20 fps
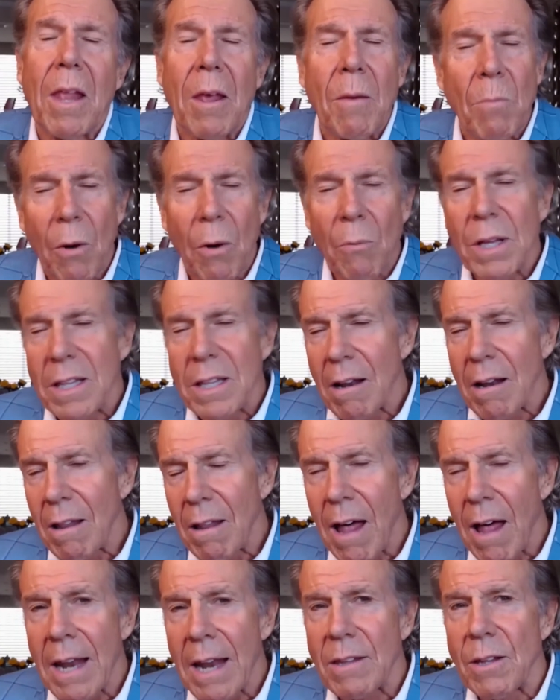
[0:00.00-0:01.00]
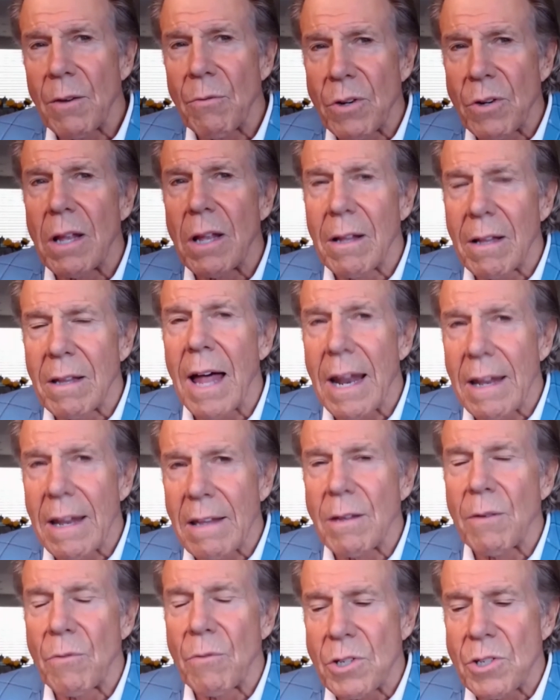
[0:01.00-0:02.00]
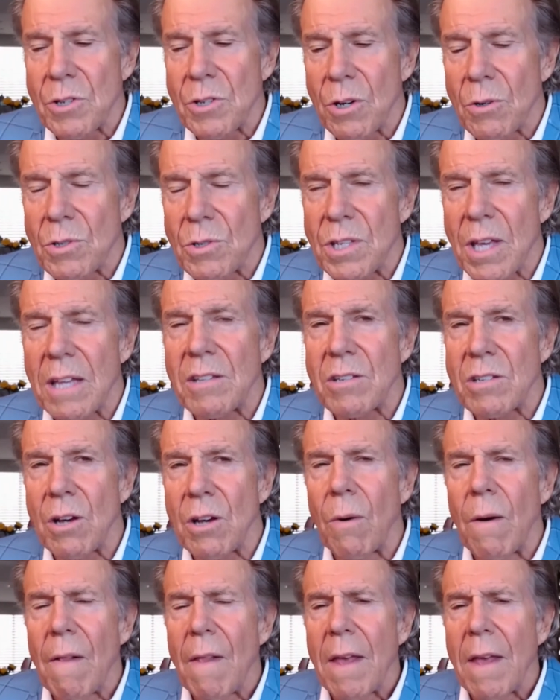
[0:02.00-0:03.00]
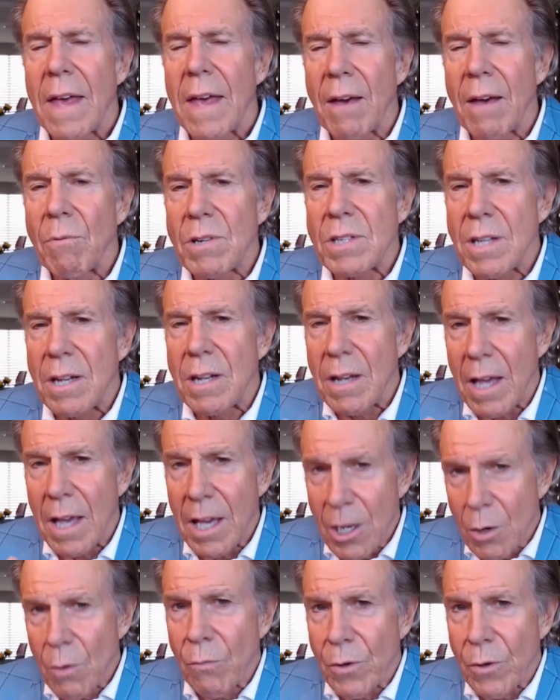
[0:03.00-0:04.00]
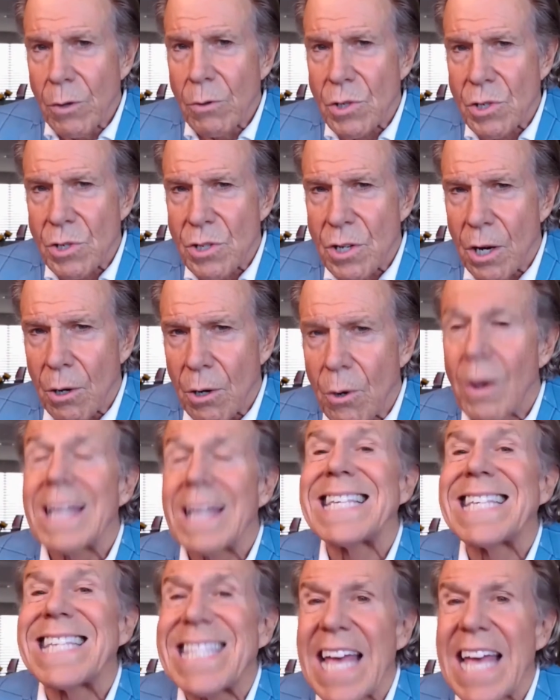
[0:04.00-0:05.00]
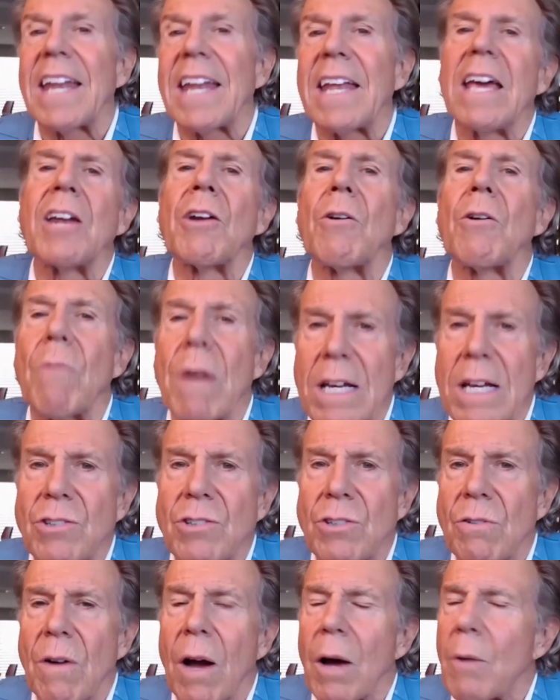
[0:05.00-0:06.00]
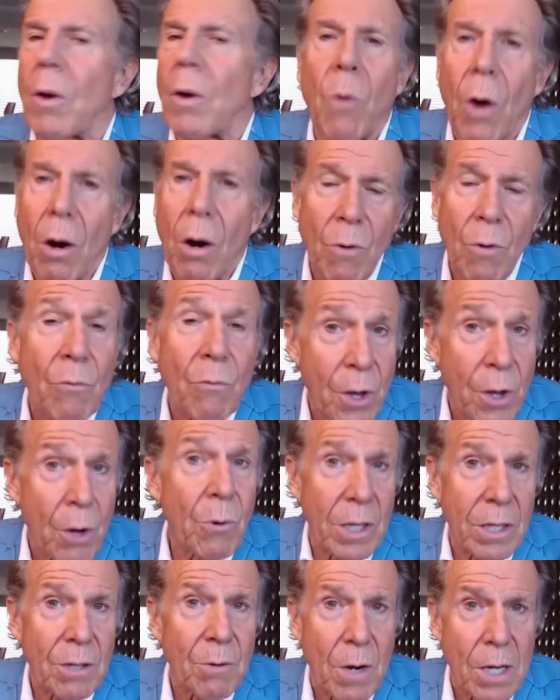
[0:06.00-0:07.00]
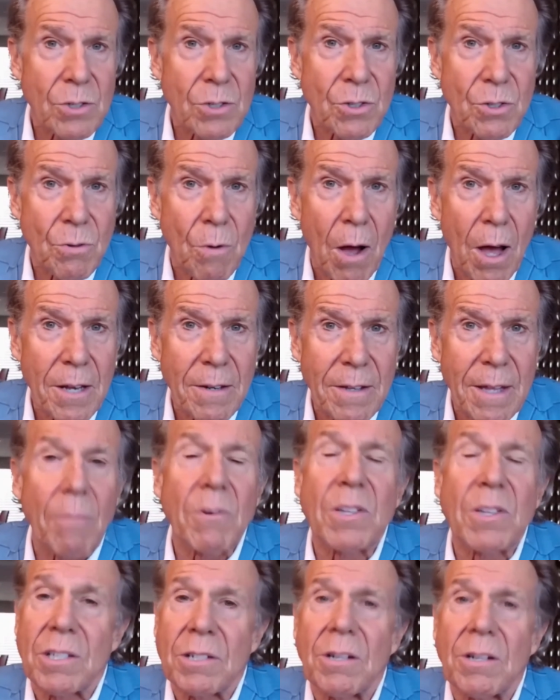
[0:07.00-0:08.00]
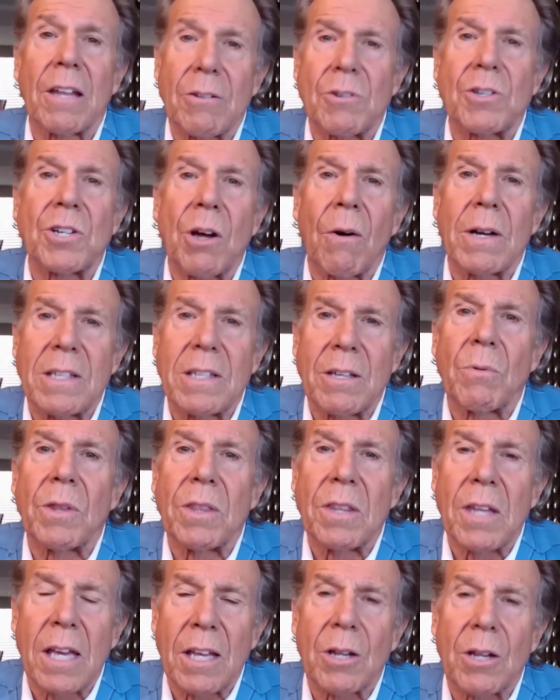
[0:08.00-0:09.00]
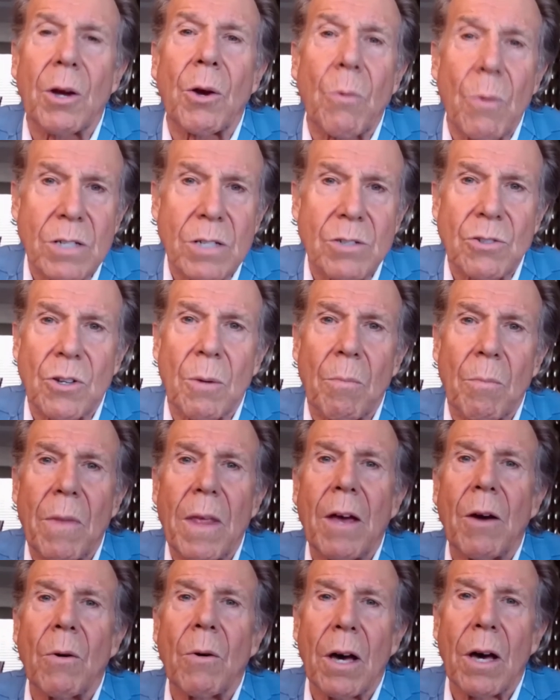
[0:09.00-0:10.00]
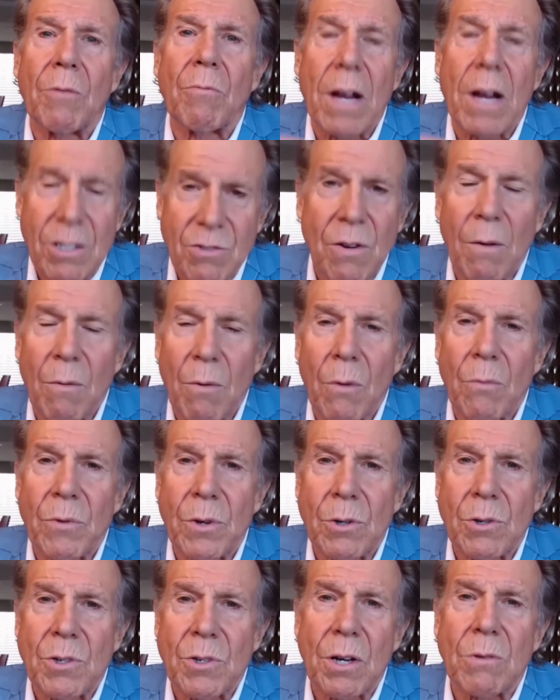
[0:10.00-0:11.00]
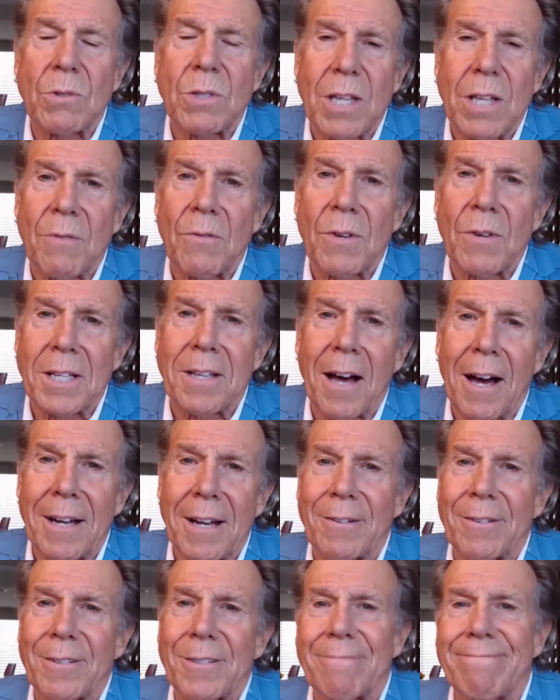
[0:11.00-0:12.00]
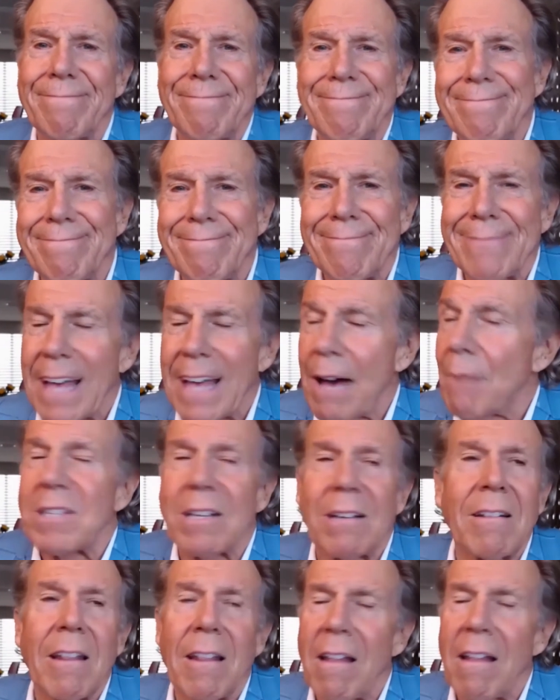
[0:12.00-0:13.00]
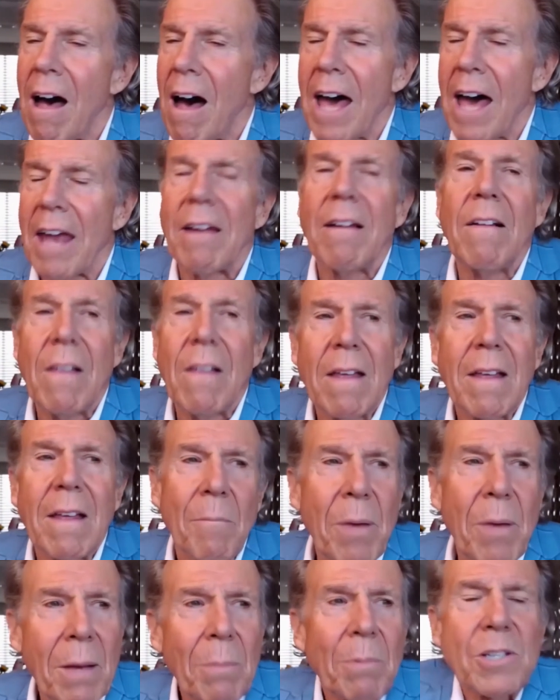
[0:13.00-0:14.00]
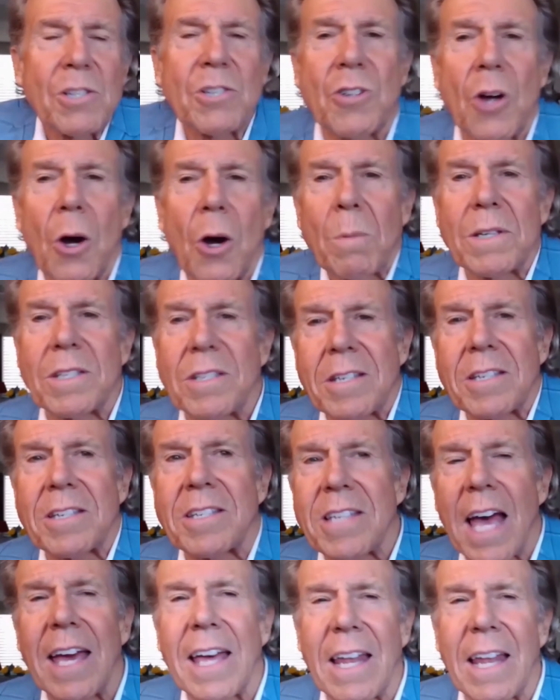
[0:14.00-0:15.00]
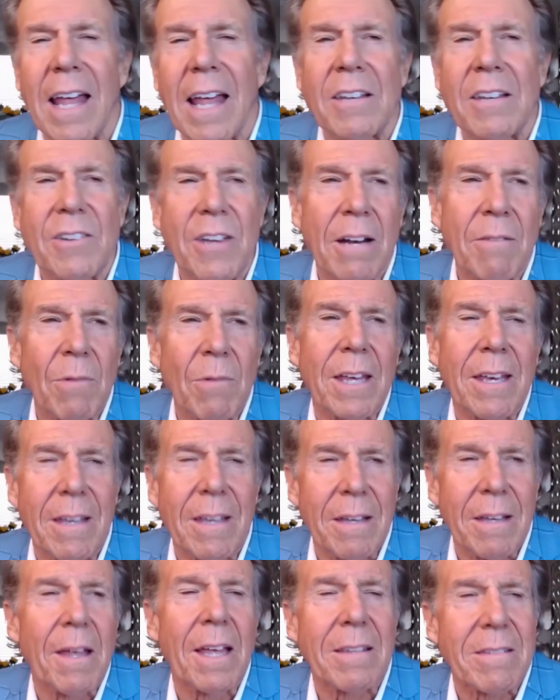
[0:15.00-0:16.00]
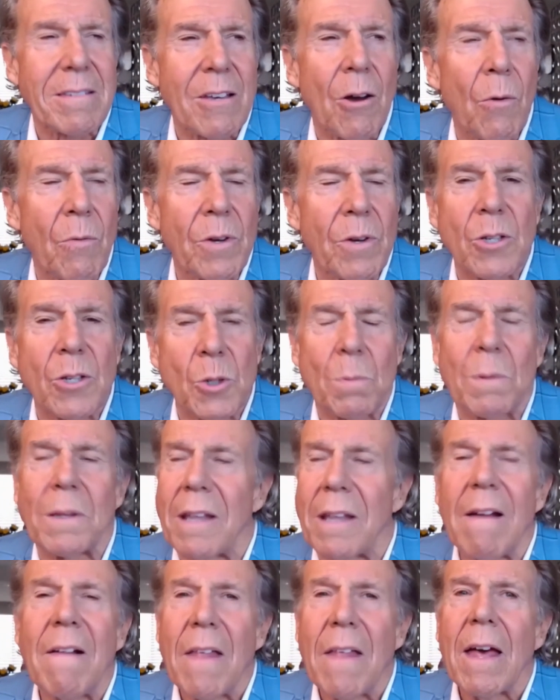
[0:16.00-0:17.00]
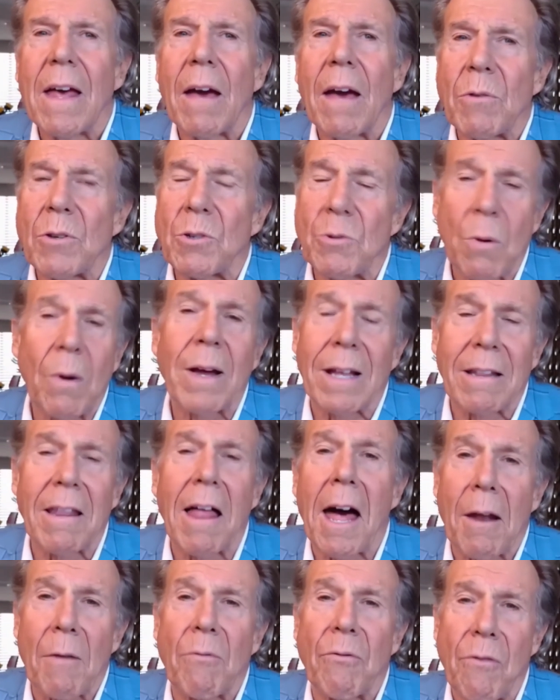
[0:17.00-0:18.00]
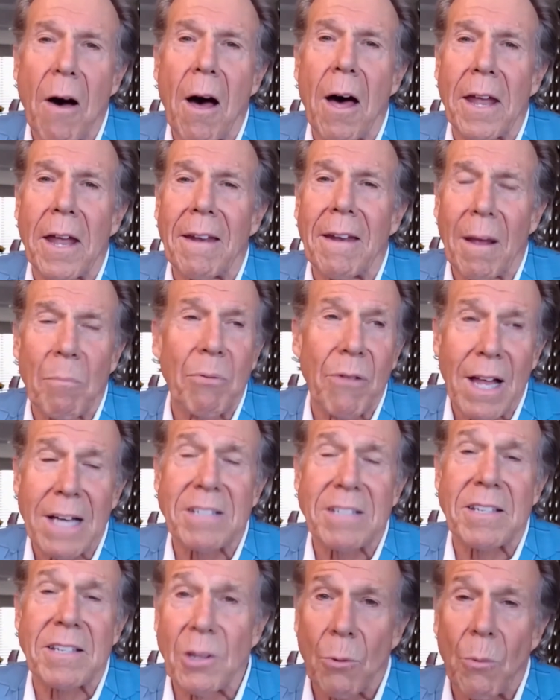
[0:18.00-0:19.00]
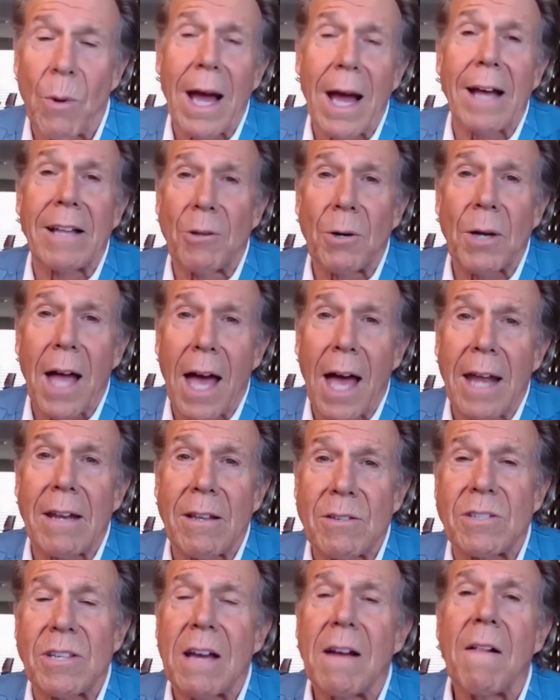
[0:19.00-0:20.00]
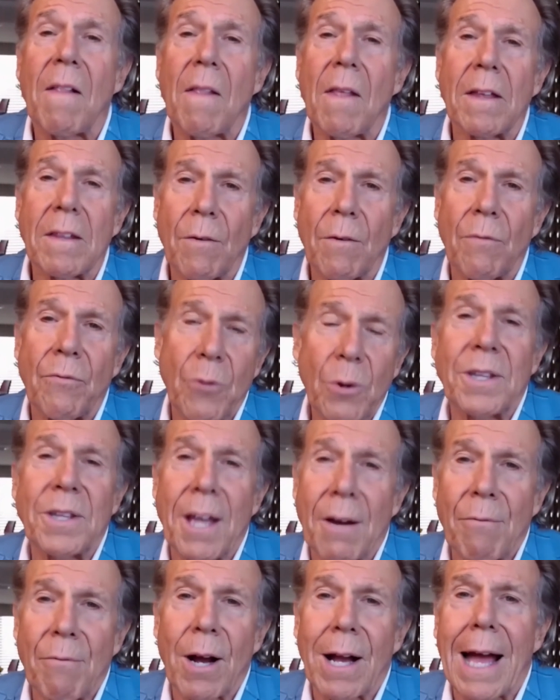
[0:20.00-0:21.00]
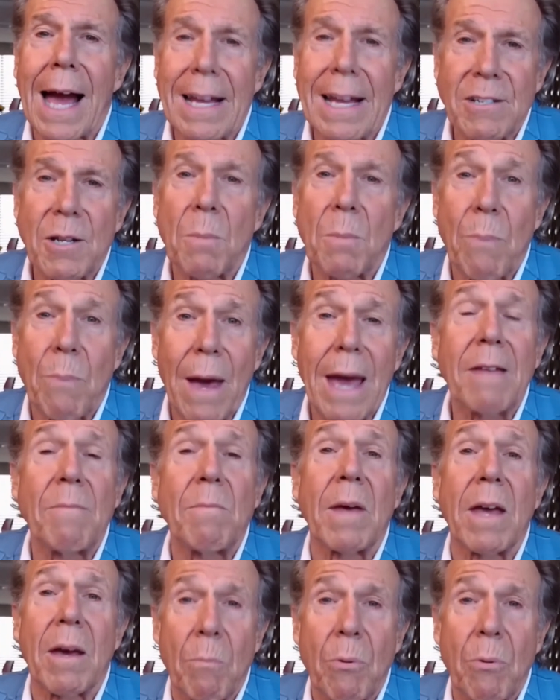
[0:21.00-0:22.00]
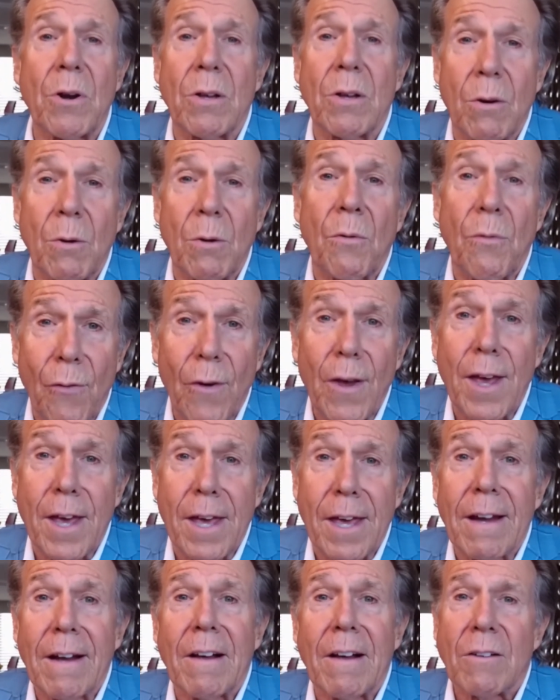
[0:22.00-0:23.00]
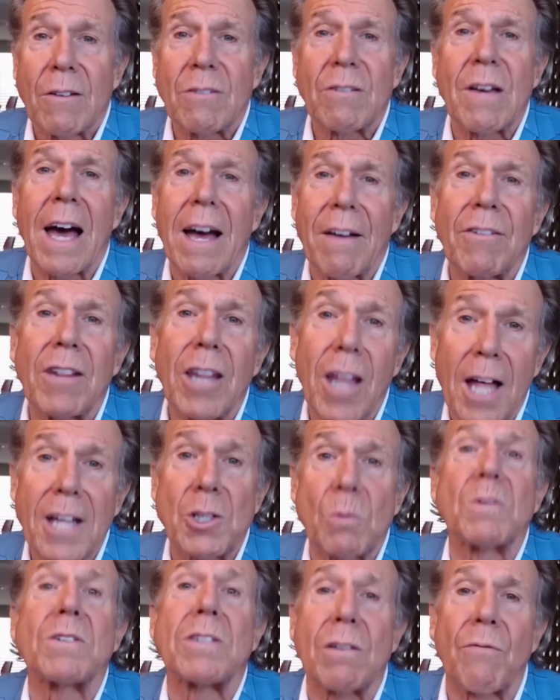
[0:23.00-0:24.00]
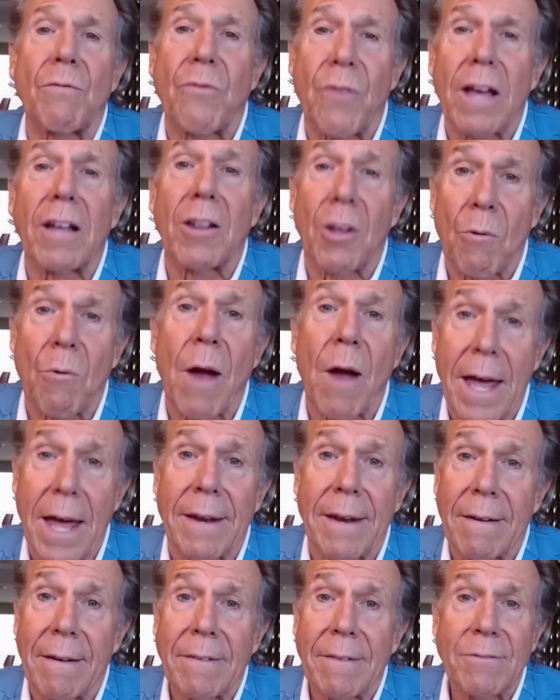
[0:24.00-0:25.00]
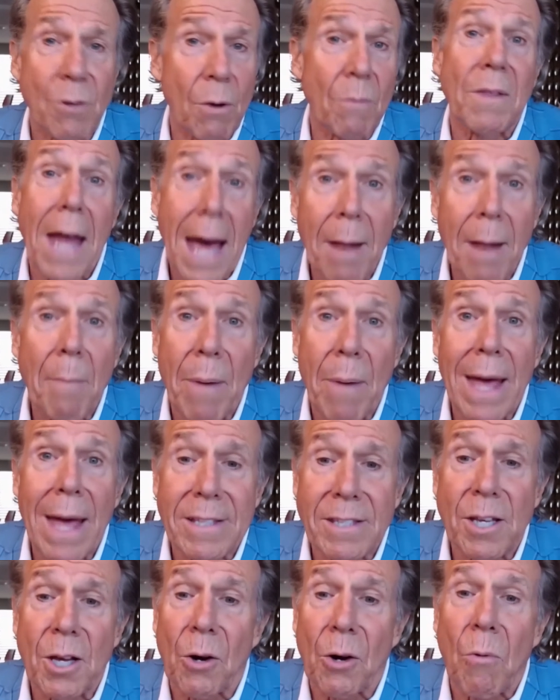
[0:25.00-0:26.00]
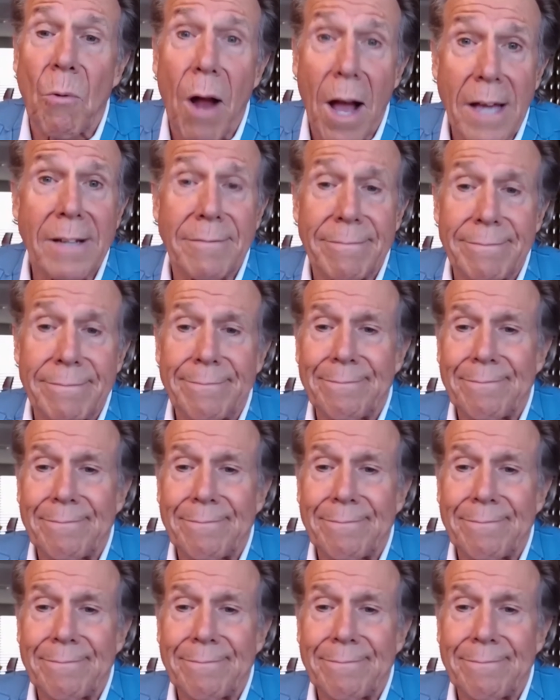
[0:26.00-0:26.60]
But we did a lot of different shows, and so it was an interview show set in a restaurant. We weren't reviewing the restaurant. That was another show I did with Nina Griscom, the restaurant review show TV Diners. That was a lot. People in show business say it, and generally it's overused, but it was really a lot of fun. And plus, the way I look at it is, the Food Network actually paid me a pretty good fee to have lunch with Sophia Loren. So not a bad deal, right?